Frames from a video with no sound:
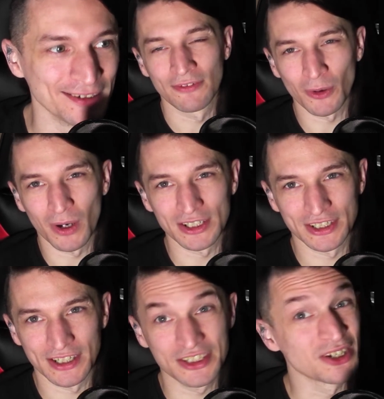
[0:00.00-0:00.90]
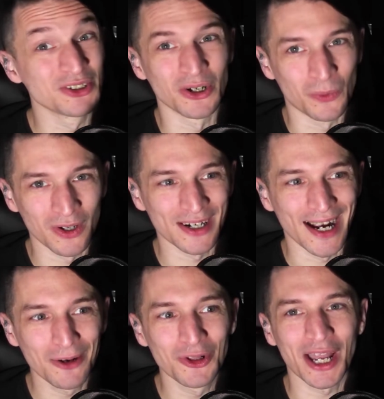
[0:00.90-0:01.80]
If you're watching this, dude, don't worry.
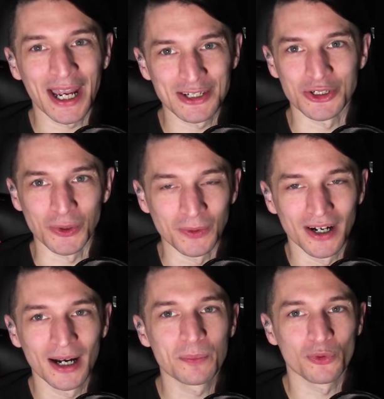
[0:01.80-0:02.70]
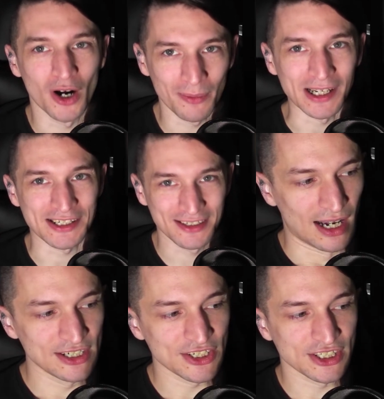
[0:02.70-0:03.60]
I will add you. I promise.
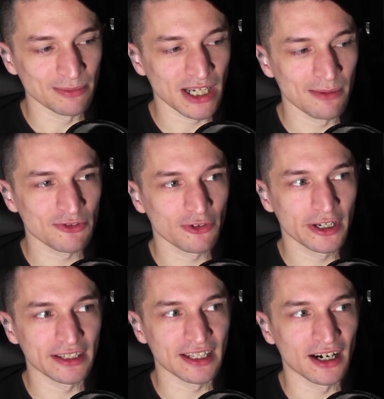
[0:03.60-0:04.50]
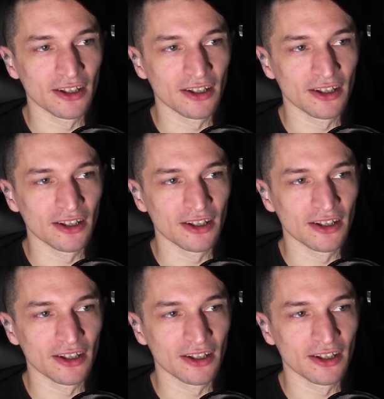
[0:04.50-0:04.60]
I just sometimes forget that